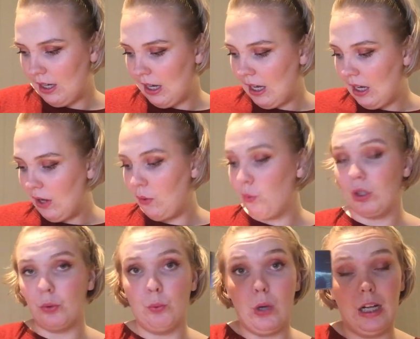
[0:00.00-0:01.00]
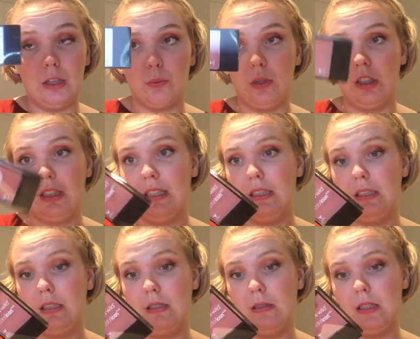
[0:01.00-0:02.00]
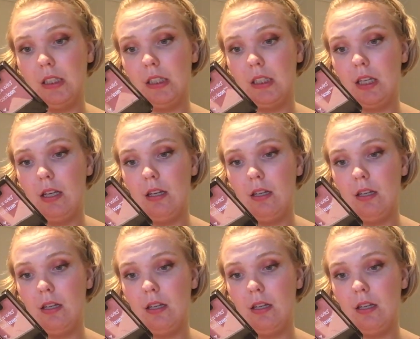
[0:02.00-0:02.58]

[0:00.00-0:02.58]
A Wet n Wild one is